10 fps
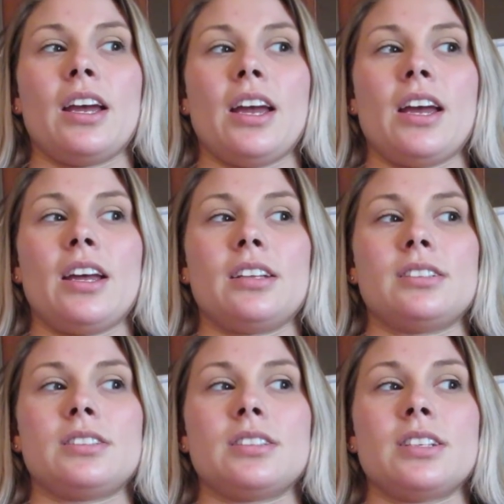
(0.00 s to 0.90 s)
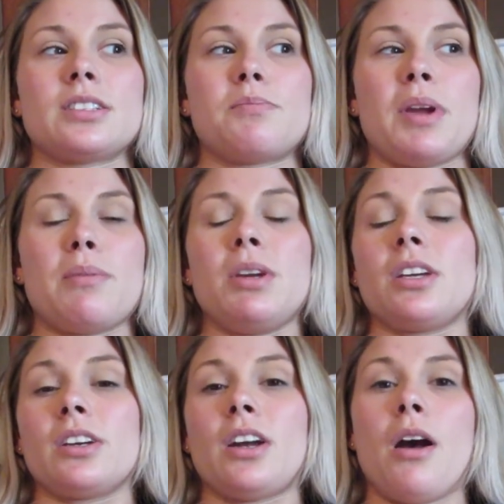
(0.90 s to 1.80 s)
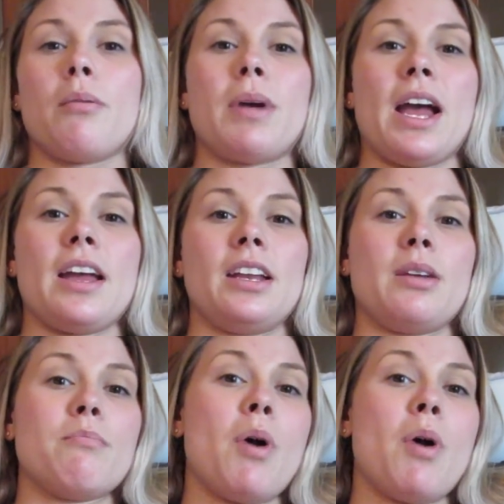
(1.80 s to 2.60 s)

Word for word: and this baby could come at any